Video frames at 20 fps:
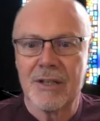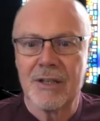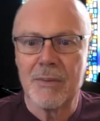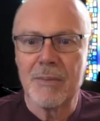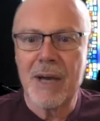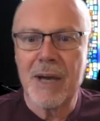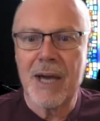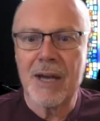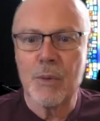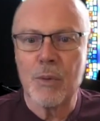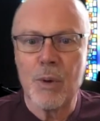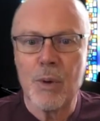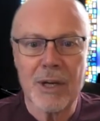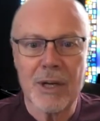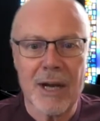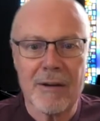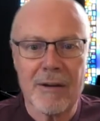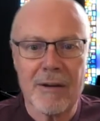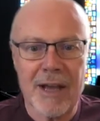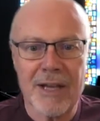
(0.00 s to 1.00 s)
no matter what
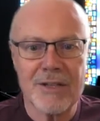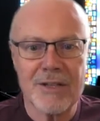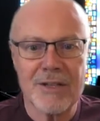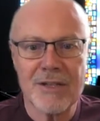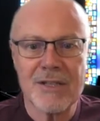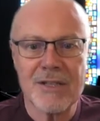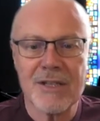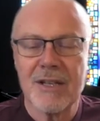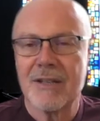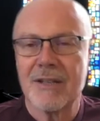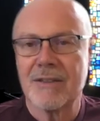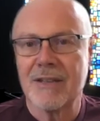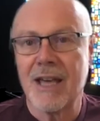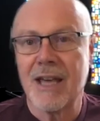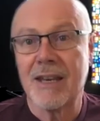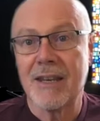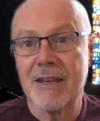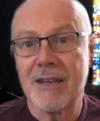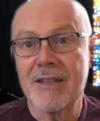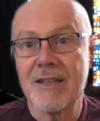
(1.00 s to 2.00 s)
our ages,
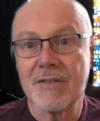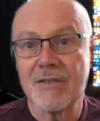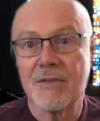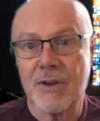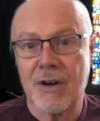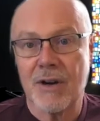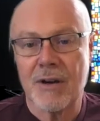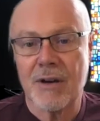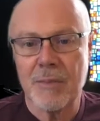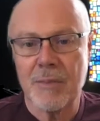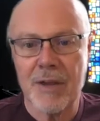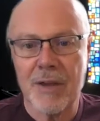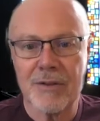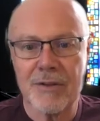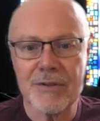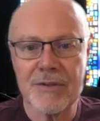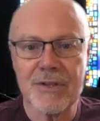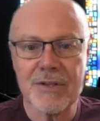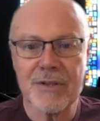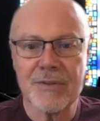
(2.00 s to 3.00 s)
than it is for our
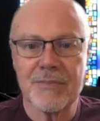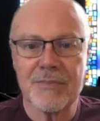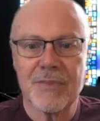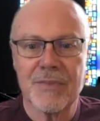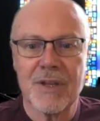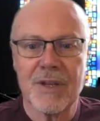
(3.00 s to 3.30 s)
mothers.